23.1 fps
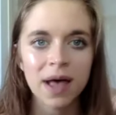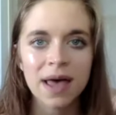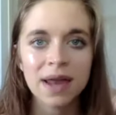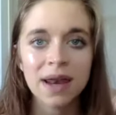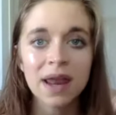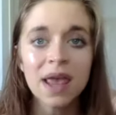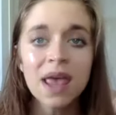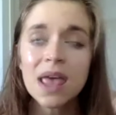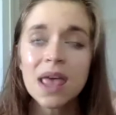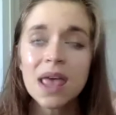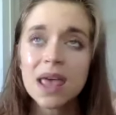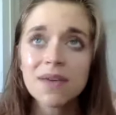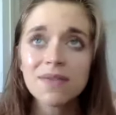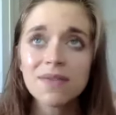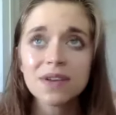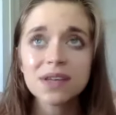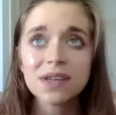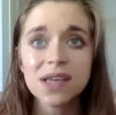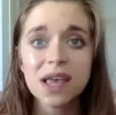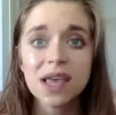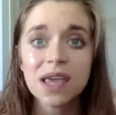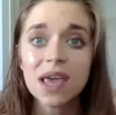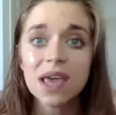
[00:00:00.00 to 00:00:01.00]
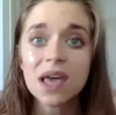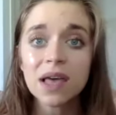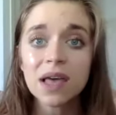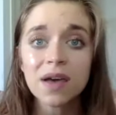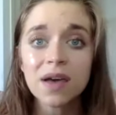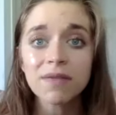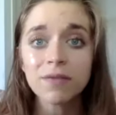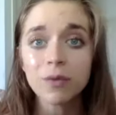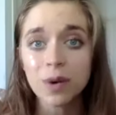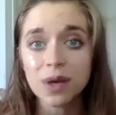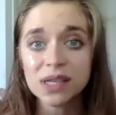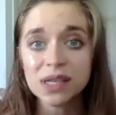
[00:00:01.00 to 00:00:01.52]
And even taking like a
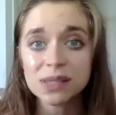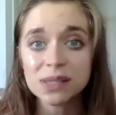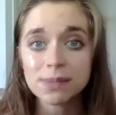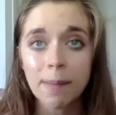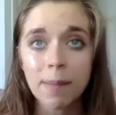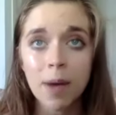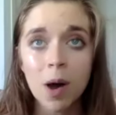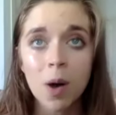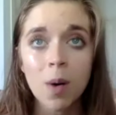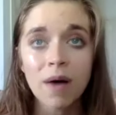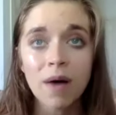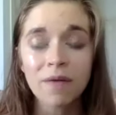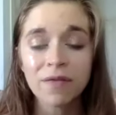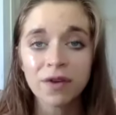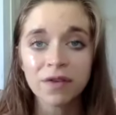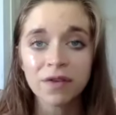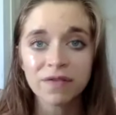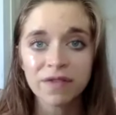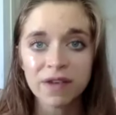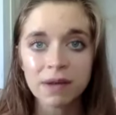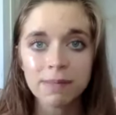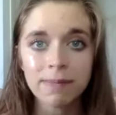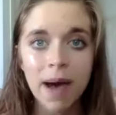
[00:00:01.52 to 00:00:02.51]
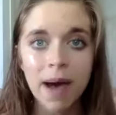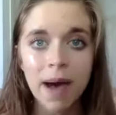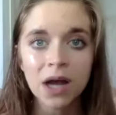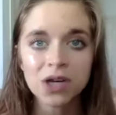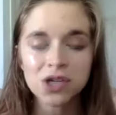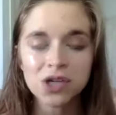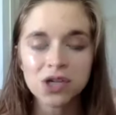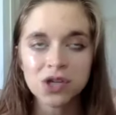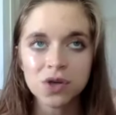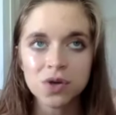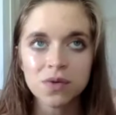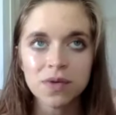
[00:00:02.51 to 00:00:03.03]
voice memo of their feedback
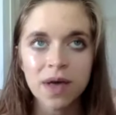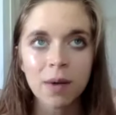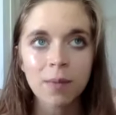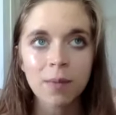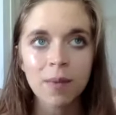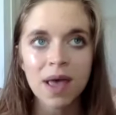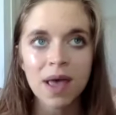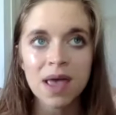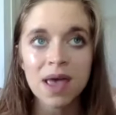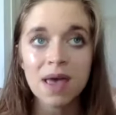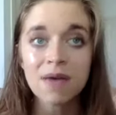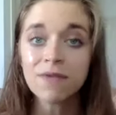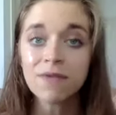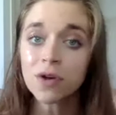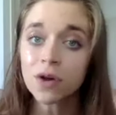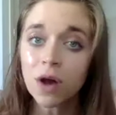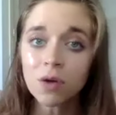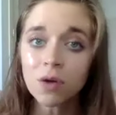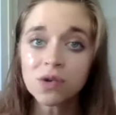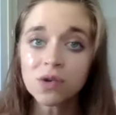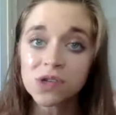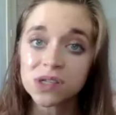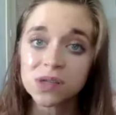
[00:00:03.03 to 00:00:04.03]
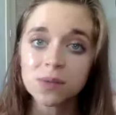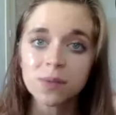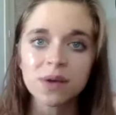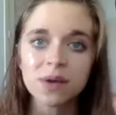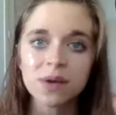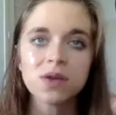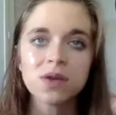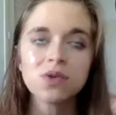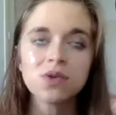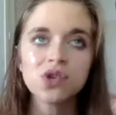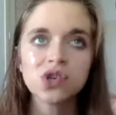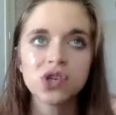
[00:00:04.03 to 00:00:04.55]
too, that way, if your coach isn't with
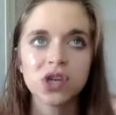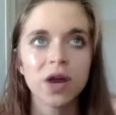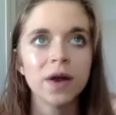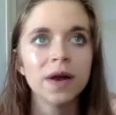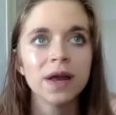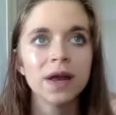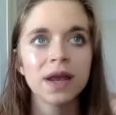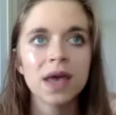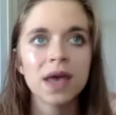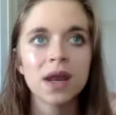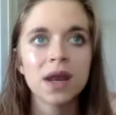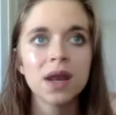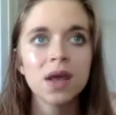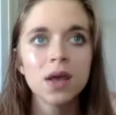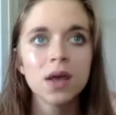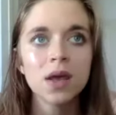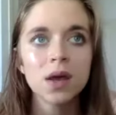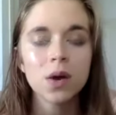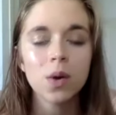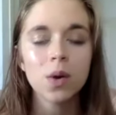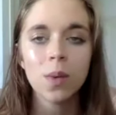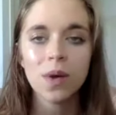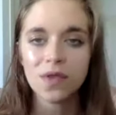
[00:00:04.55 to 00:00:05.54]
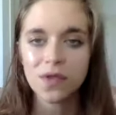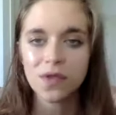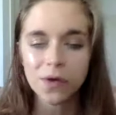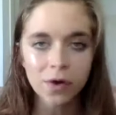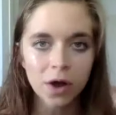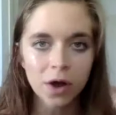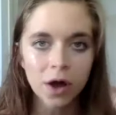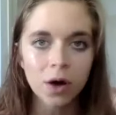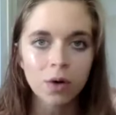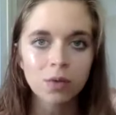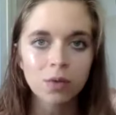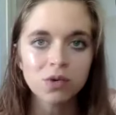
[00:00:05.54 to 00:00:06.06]
you, sharing it with your
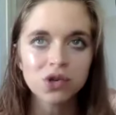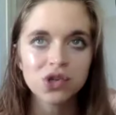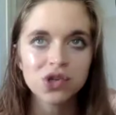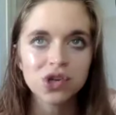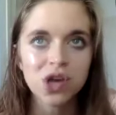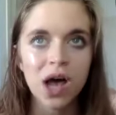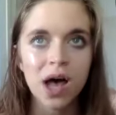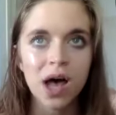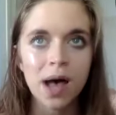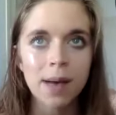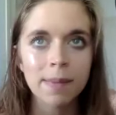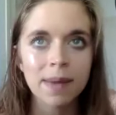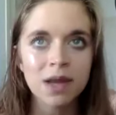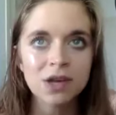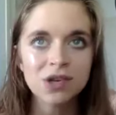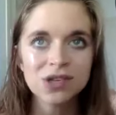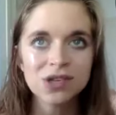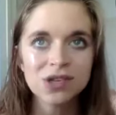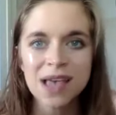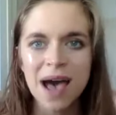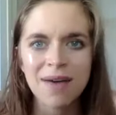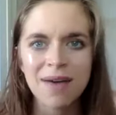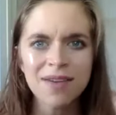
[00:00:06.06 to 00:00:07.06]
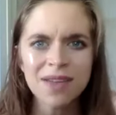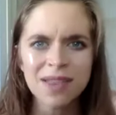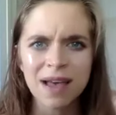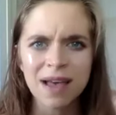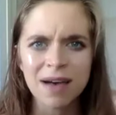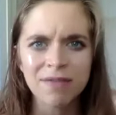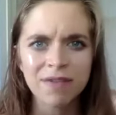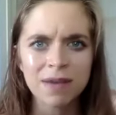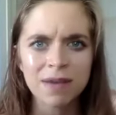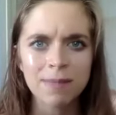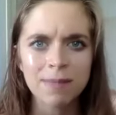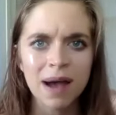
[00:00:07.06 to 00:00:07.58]
coach, and just having that
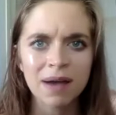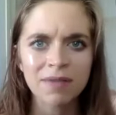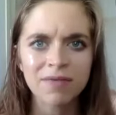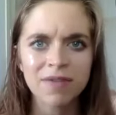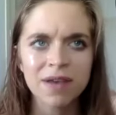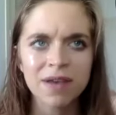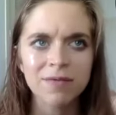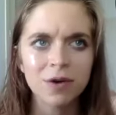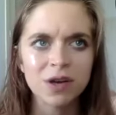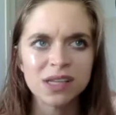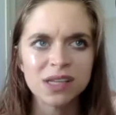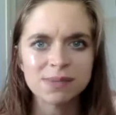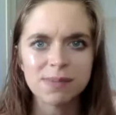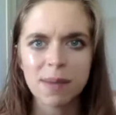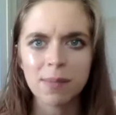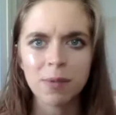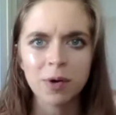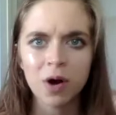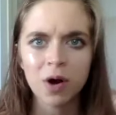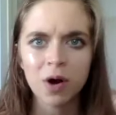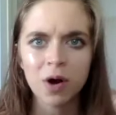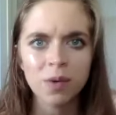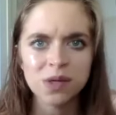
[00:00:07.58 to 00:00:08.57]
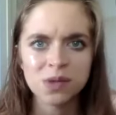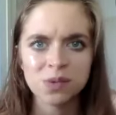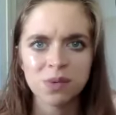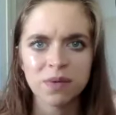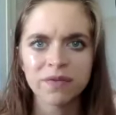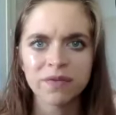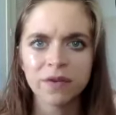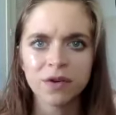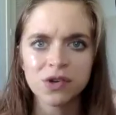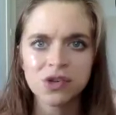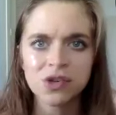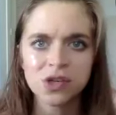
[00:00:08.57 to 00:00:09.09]
feedback via voice memo to always
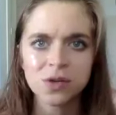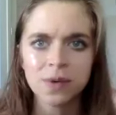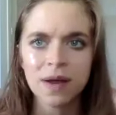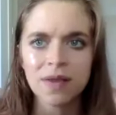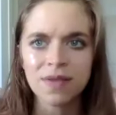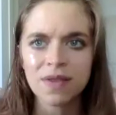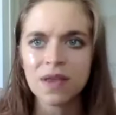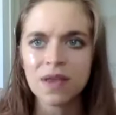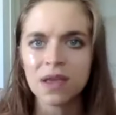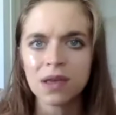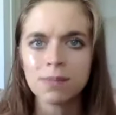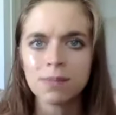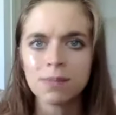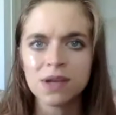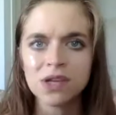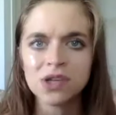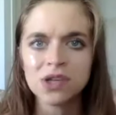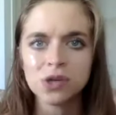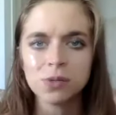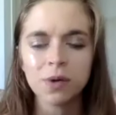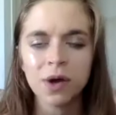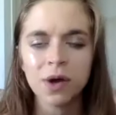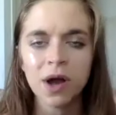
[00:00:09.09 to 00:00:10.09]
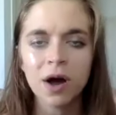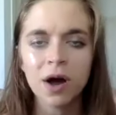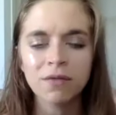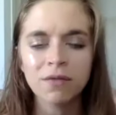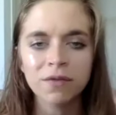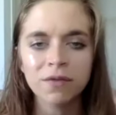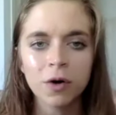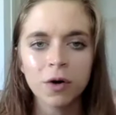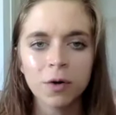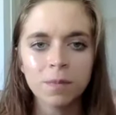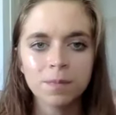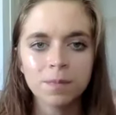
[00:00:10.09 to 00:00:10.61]
refer to, I think can be super
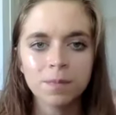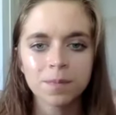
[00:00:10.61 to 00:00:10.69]
helpful.